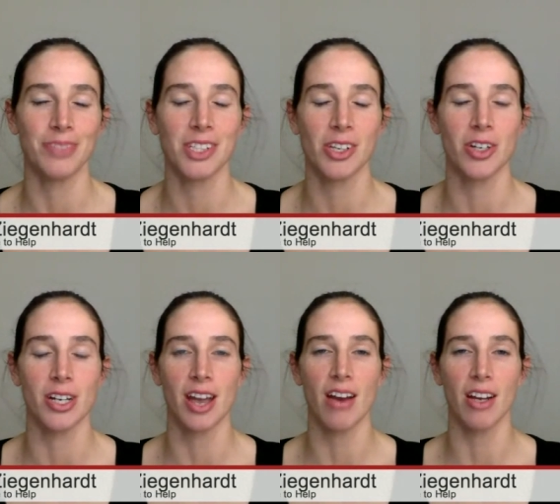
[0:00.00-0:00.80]
So a
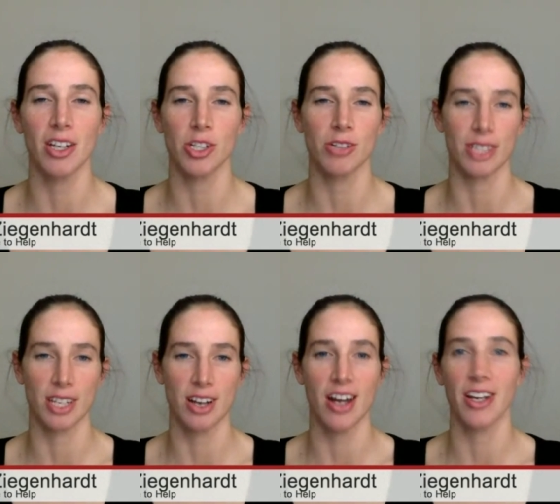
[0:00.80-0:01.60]
caricature is a
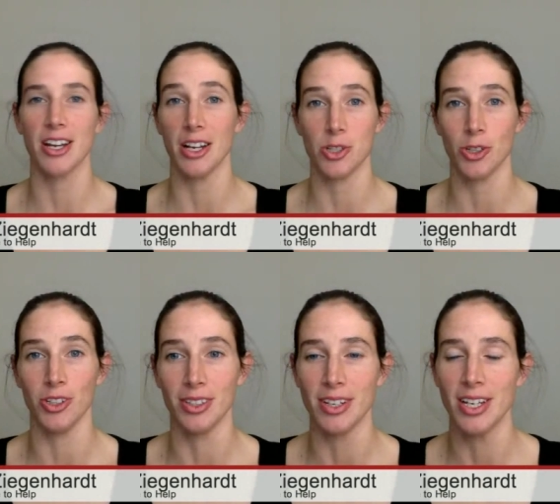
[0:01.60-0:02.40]
kind of
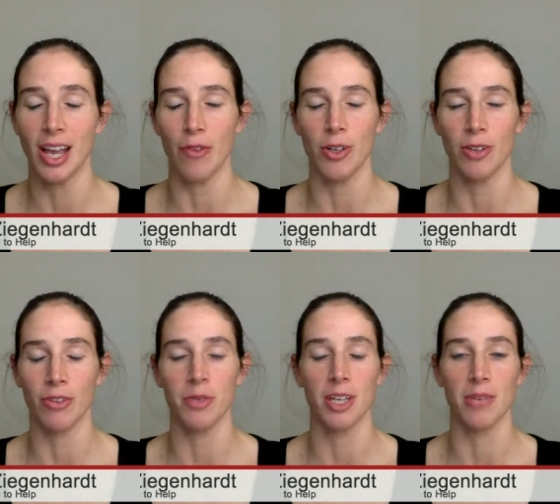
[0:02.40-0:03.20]
cartoon, if you're
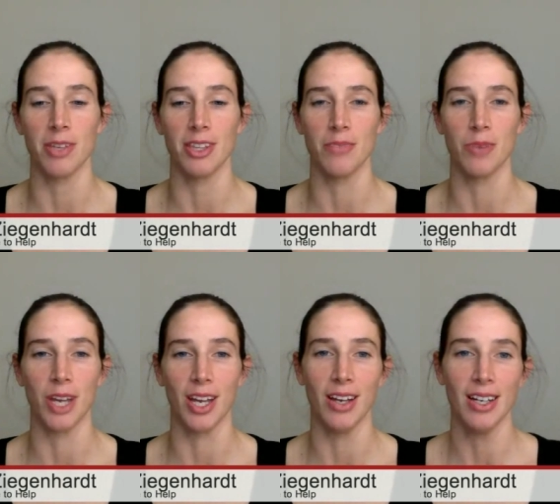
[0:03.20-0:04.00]
not familiar with them,
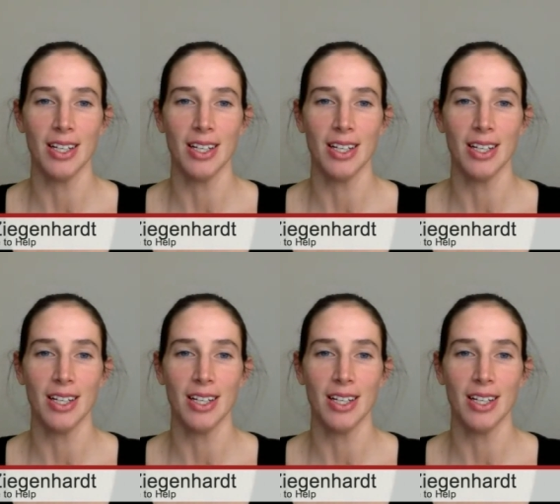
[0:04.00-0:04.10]
where